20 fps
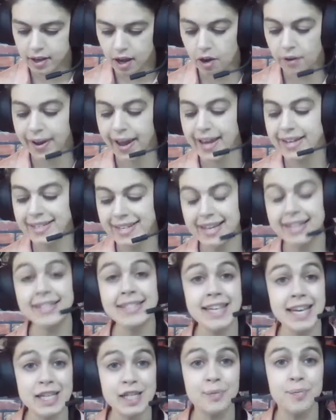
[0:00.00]
Okay,
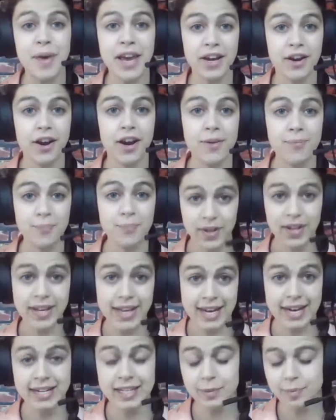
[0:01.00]
dance is bigger.
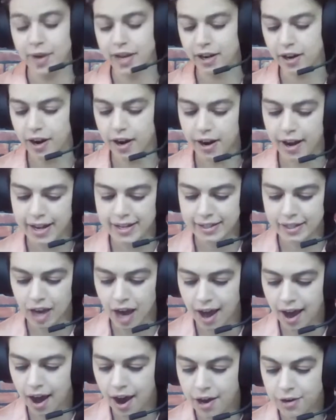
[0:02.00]
It is bigger. It's
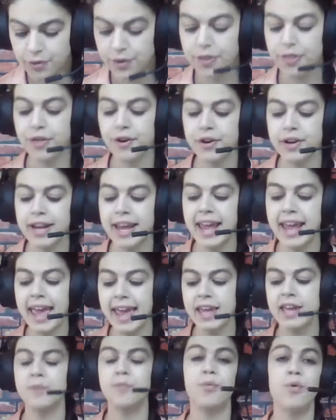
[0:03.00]
got
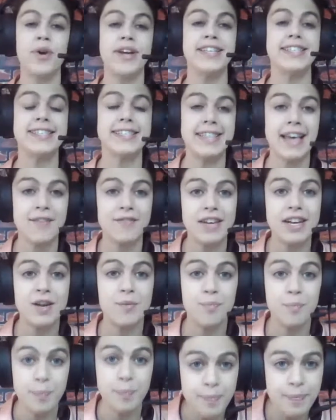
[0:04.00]

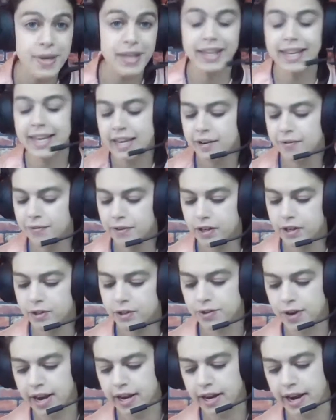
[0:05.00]
138.7 billion
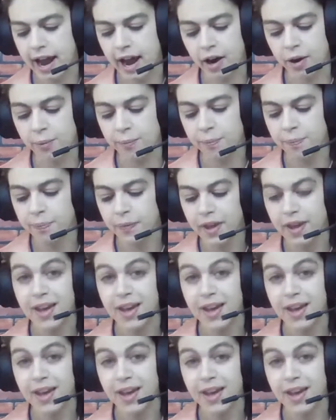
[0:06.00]
views right now.